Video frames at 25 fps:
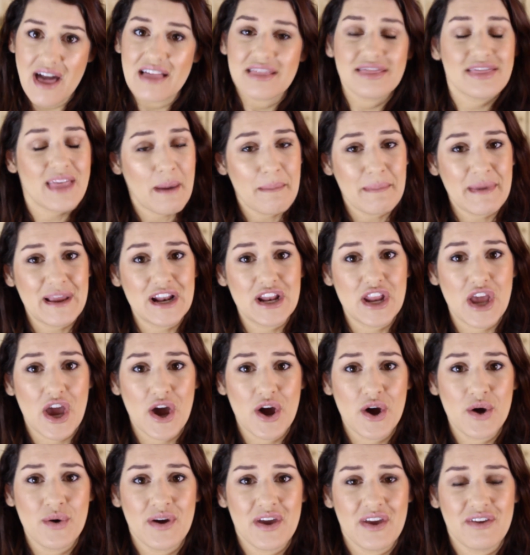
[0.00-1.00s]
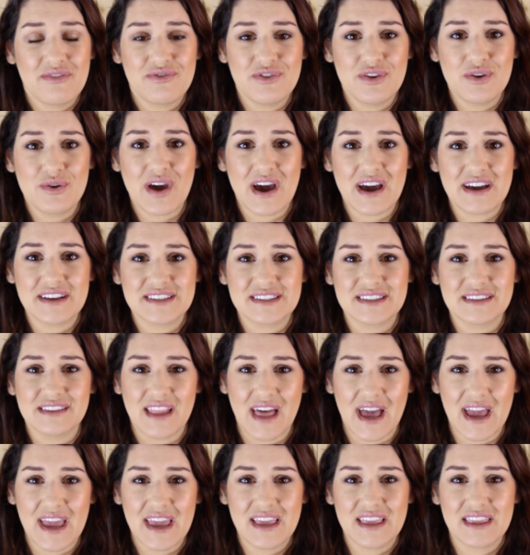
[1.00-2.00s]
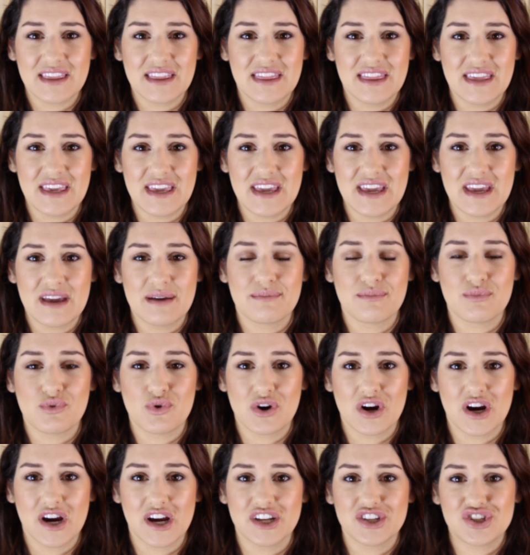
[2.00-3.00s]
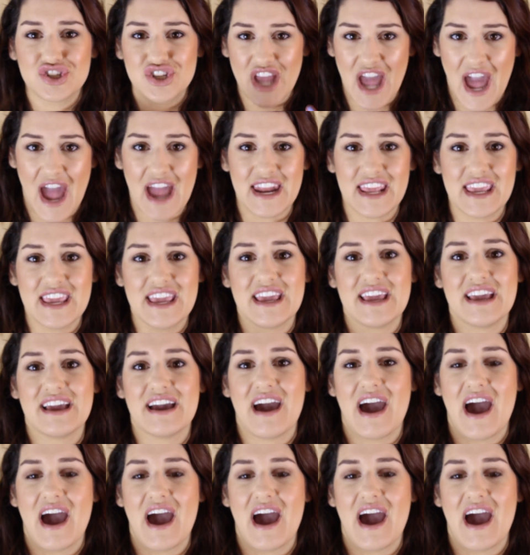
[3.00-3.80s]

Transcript: Let me know if you guys like the more chatty,